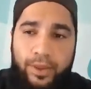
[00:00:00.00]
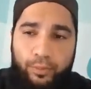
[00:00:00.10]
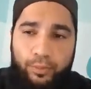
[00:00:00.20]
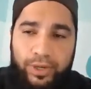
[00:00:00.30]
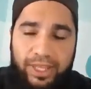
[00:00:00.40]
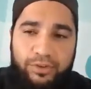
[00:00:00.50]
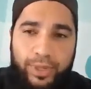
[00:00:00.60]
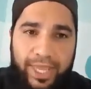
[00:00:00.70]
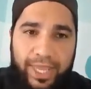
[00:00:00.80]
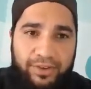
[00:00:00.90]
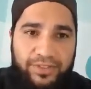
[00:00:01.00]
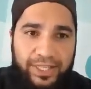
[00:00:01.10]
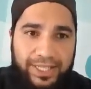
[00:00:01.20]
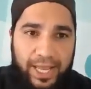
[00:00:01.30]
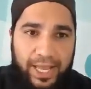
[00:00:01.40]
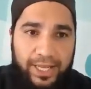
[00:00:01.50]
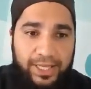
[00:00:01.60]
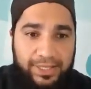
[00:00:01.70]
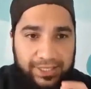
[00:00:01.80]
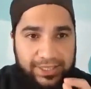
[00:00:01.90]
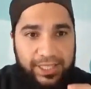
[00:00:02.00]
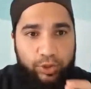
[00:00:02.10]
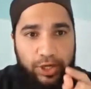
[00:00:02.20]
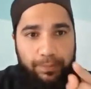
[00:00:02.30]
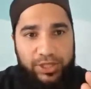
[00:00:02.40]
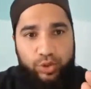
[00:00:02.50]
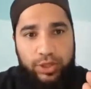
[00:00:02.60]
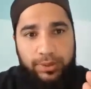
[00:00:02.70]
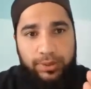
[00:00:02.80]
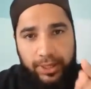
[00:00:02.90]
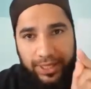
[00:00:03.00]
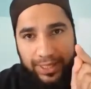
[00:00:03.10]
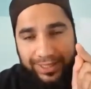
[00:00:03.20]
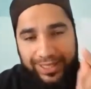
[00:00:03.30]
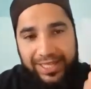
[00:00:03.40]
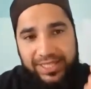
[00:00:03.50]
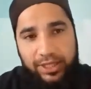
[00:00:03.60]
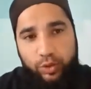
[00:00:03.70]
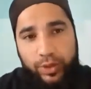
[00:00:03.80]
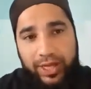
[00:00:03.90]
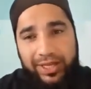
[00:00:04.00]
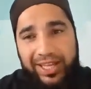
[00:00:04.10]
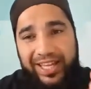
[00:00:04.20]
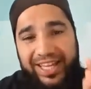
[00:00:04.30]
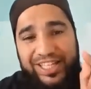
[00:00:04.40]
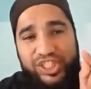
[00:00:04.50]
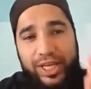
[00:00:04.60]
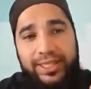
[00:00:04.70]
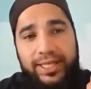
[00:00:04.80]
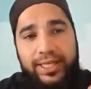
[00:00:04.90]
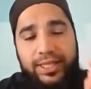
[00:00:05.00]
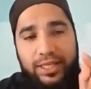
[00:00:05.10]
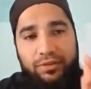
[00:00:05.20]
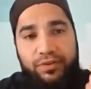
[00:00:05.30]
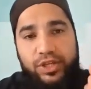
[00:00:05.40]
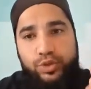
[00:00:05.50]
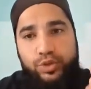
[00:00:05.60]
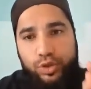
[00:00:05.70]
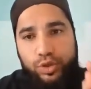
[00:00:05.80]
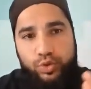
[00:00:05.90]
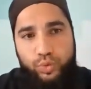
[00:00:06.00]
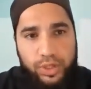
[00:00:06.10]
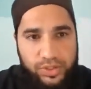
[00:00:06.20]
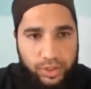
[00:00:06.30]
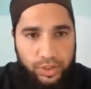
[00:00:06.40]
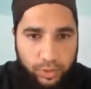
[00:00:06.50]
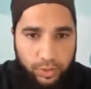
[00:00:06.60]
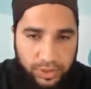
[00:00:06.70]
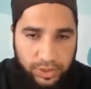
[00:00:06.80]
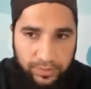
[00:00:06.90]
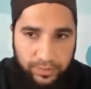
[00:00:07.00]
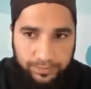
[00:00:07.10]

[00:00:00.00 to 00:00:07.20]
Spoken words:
Whenever we have that ka, that singular masculine address in the Quran, it generally refers to Rasulullah sallallahu alayhi wa sallam.